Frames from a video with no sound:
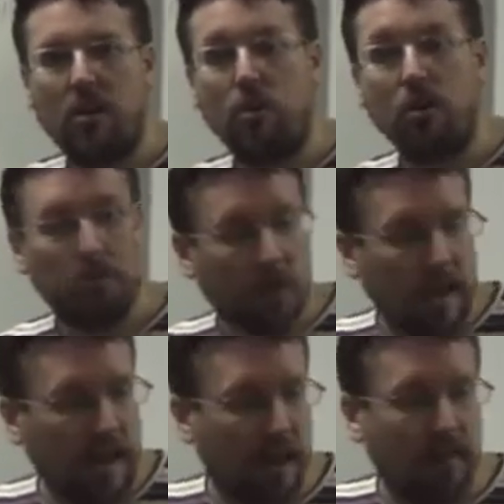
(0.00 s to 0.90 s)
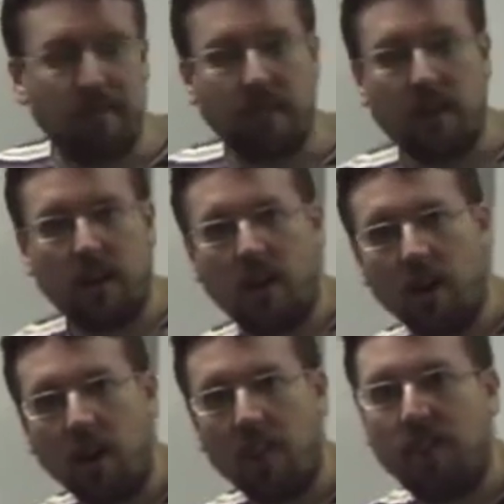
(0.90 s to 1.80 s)
or you might have
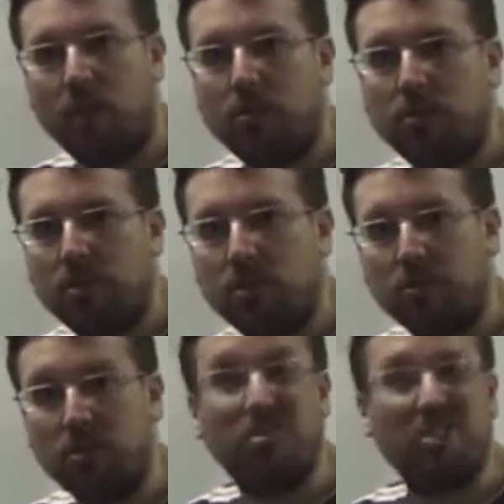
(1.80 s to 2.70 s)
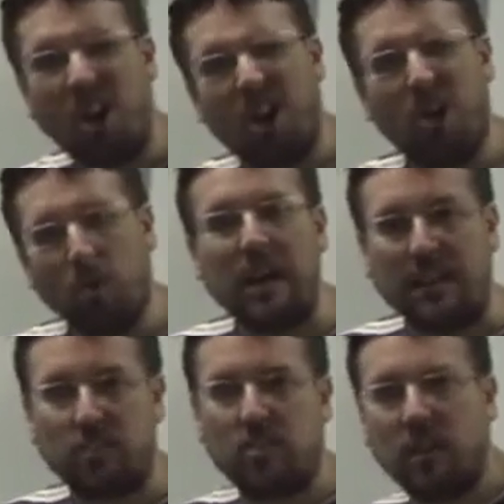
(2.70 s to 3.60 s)
an iPhone, which means you'll be using
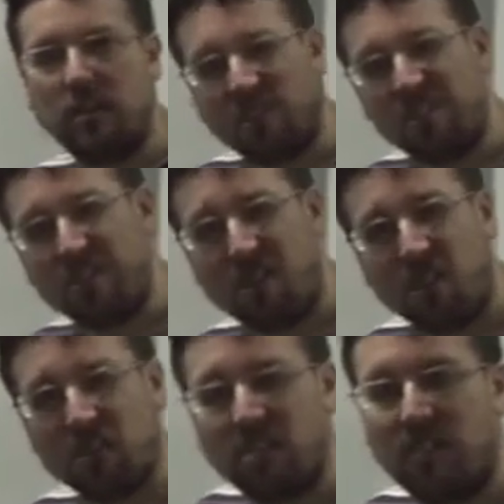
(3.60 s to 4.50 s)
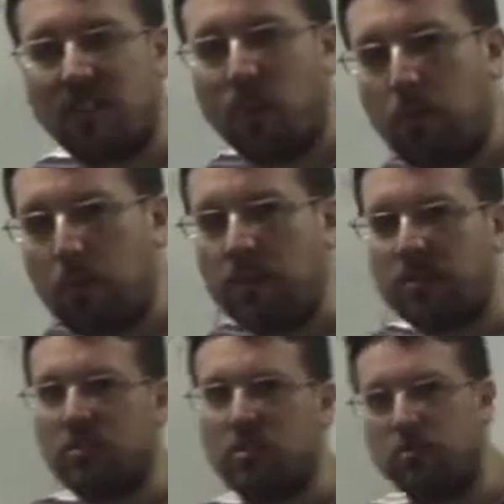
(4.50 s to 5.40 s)
iOS. Okay, so there's lots of different operating
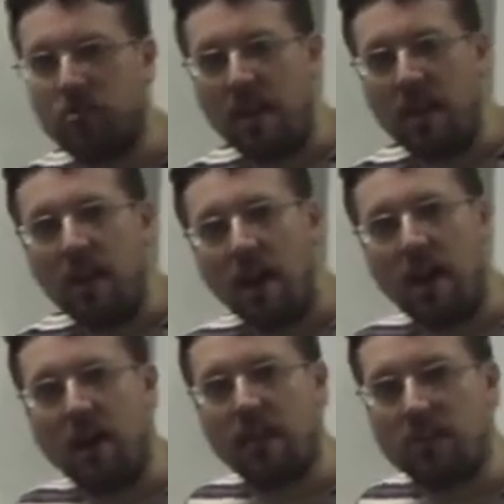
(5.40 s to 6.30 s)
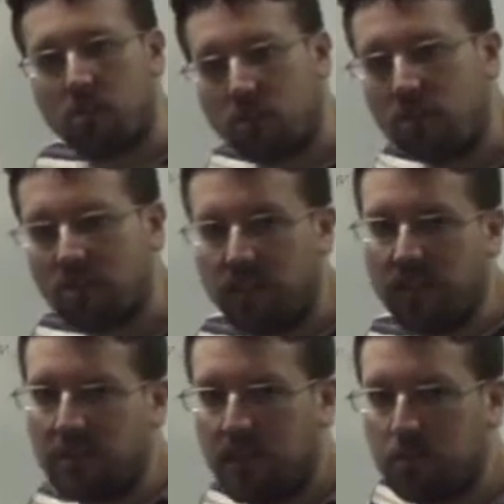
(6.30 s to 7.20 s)
systems. There's lots of
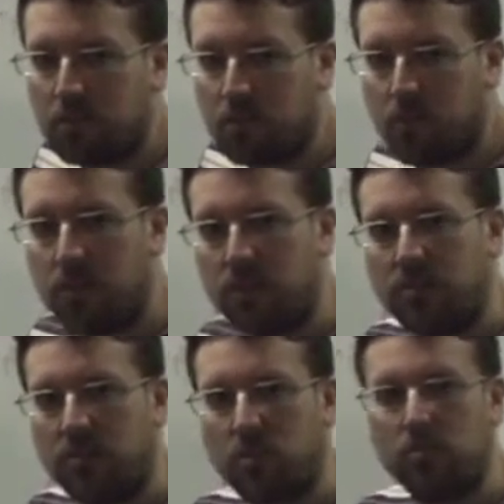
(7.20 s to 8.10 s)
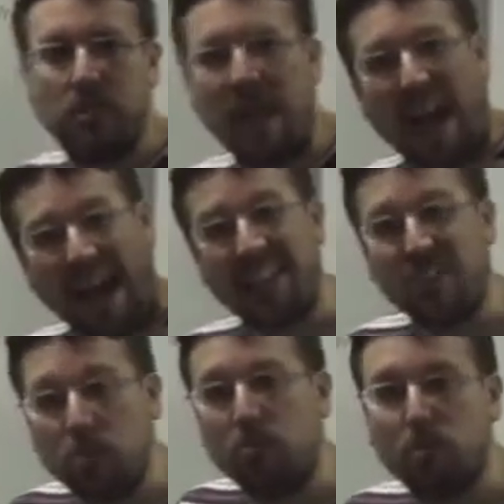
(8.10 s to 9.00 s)
different examples of operating systems, and
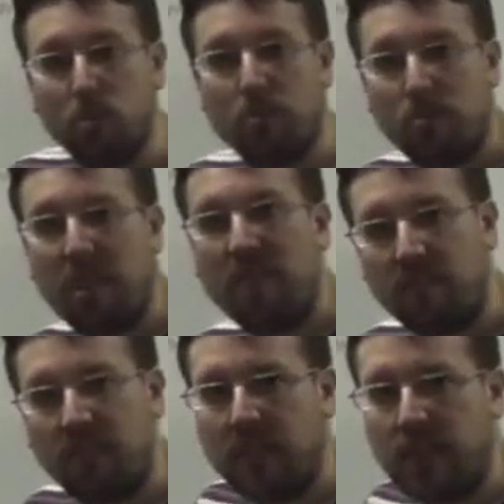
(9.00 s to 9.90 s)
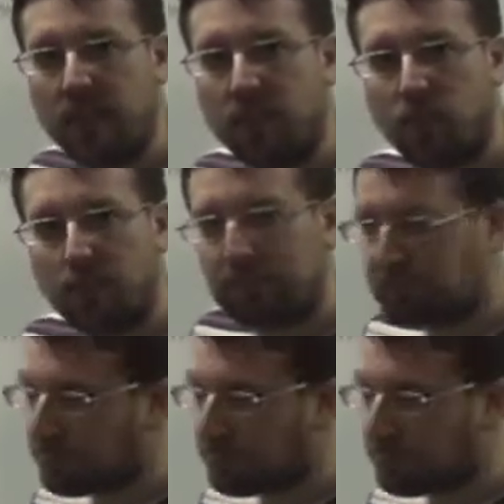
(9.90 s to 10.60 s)
you use them every day. So